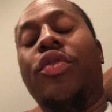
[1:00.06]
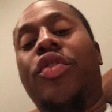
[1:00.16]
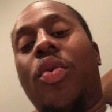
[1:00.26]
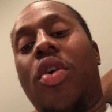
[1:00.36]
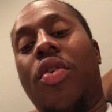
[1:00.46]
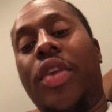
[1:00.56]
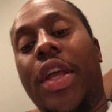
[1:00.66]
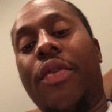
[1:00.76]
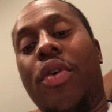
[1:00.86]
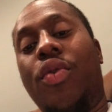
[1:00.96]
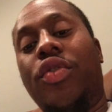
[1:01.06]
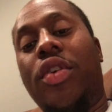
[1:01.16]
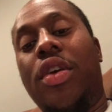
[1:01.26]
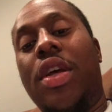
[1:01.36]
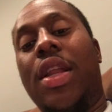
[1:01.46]
you so called Negroes,
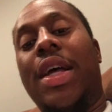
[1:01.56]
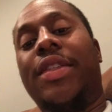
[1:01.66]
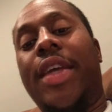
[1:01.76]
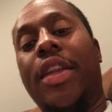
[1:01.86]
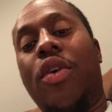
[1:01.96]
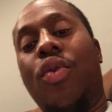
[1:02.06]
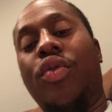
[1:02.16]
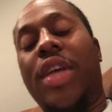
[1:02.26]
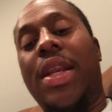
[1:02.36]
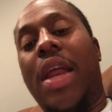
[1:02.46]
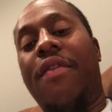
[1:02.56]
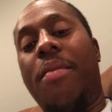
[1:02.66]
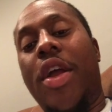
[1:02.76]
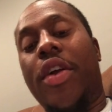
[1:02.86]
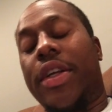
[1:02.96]
Latinos, and Native
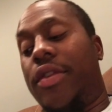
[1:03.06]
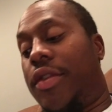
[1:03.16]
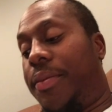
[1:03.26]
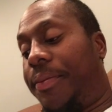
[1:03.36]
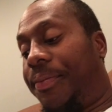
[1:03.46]
Americans